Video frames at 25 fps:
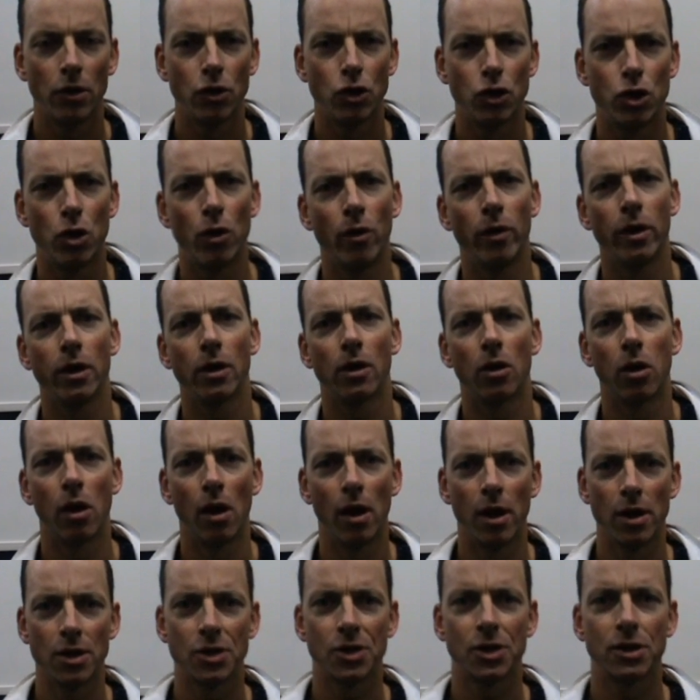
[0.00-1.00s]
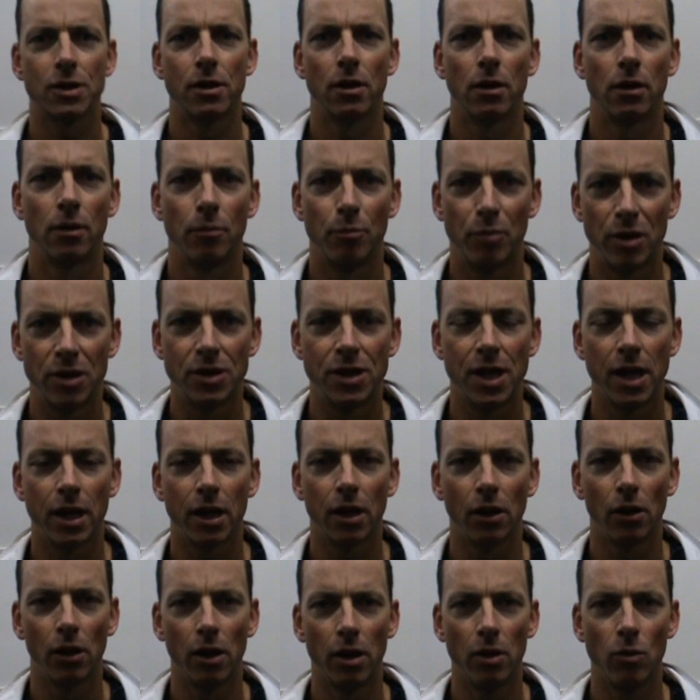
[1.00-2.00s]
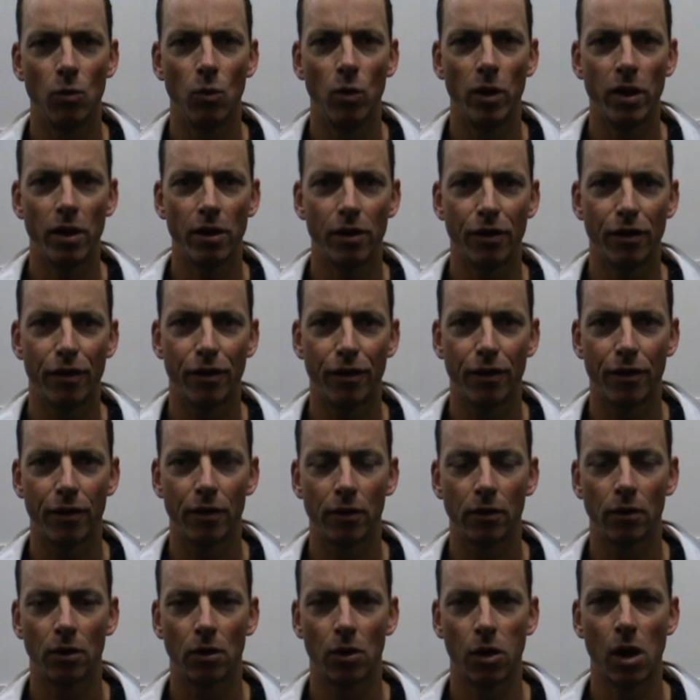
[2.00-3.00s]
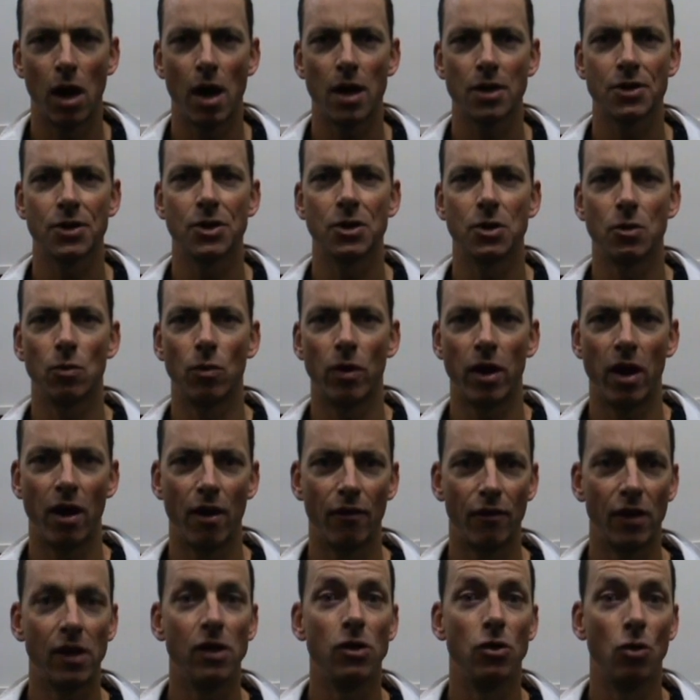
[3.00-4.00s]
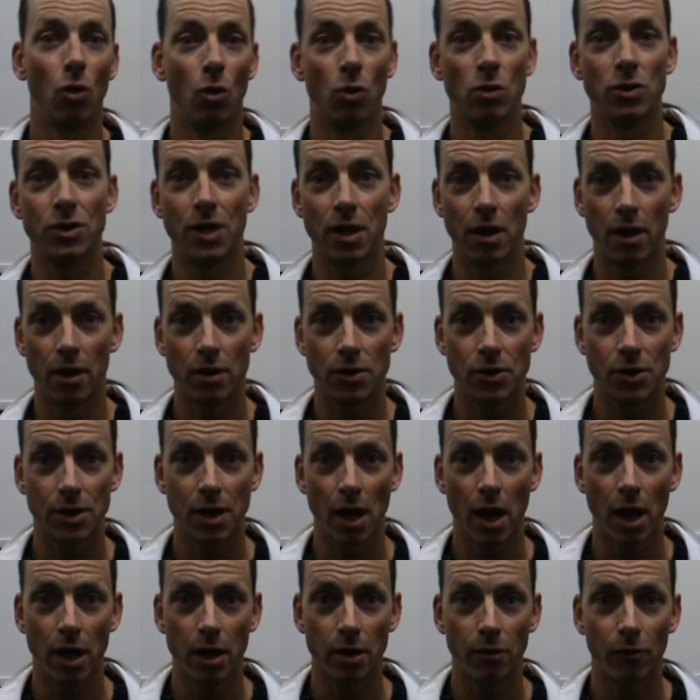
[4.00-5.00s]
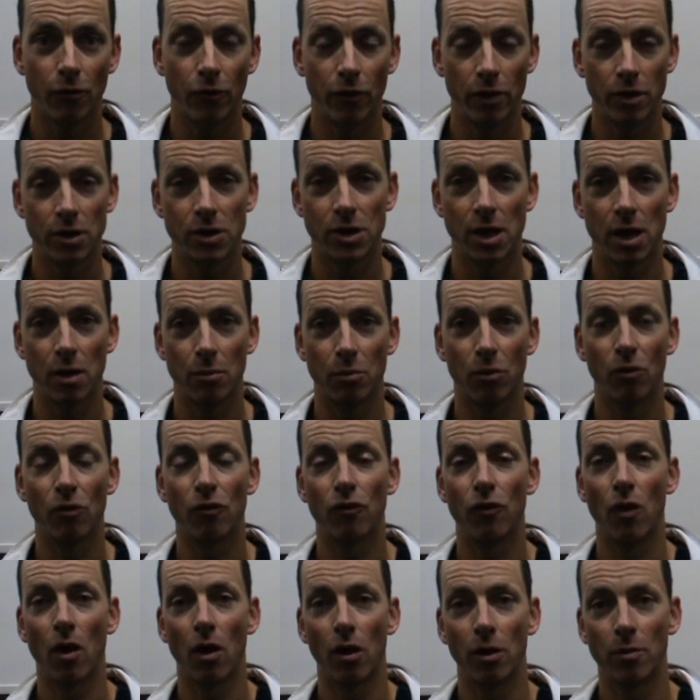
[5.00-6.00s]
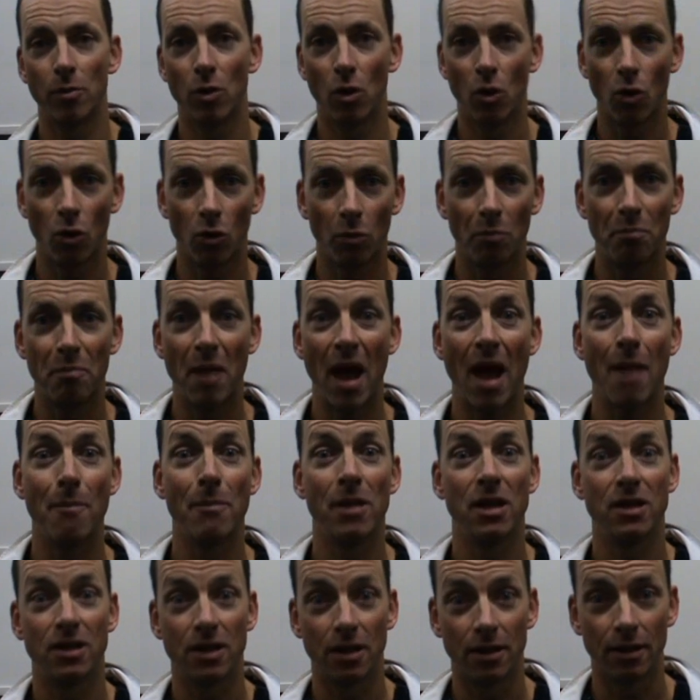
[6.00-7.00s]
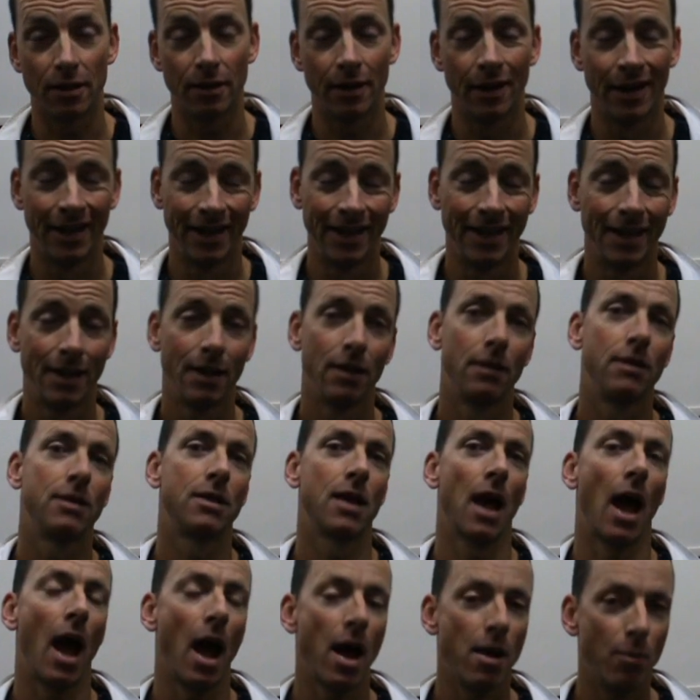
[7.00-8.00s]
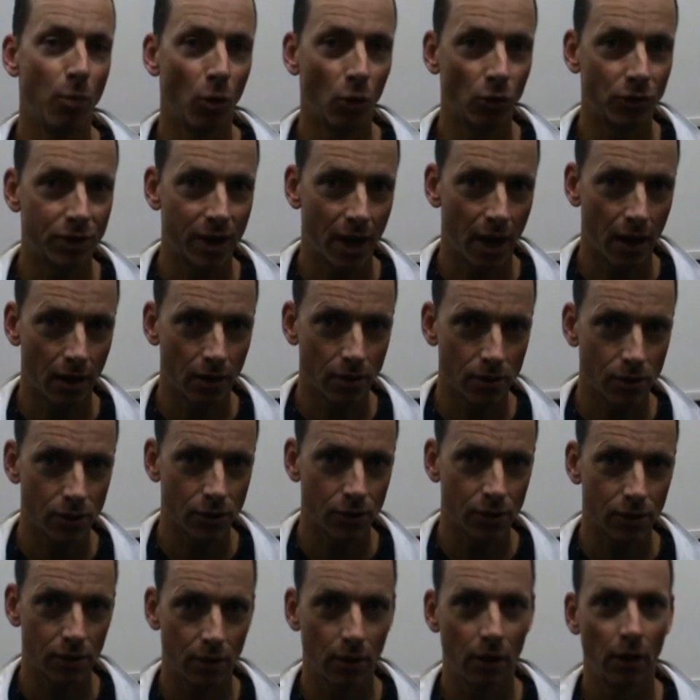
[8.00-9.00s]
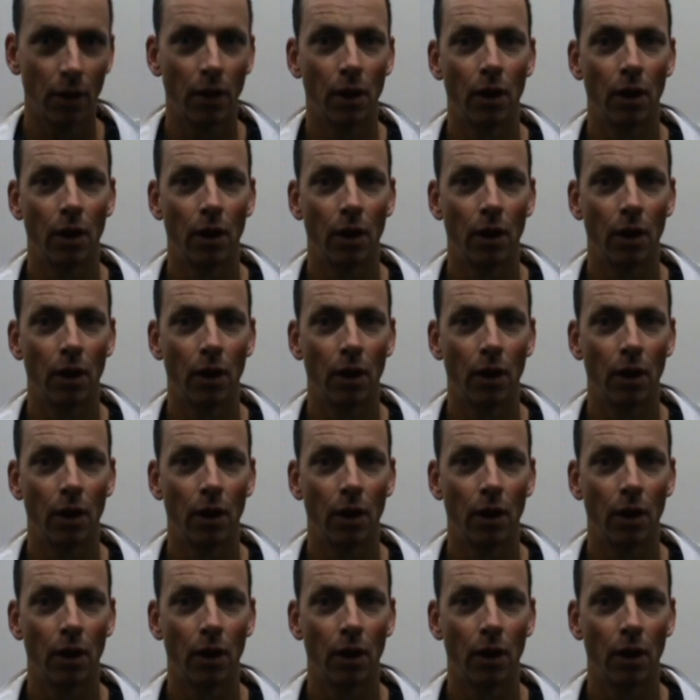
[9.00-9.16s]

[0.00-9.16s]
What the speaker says: During class, particularly with classes that we have indoors in our stadium, for example, volleyball, badminton, table tennis,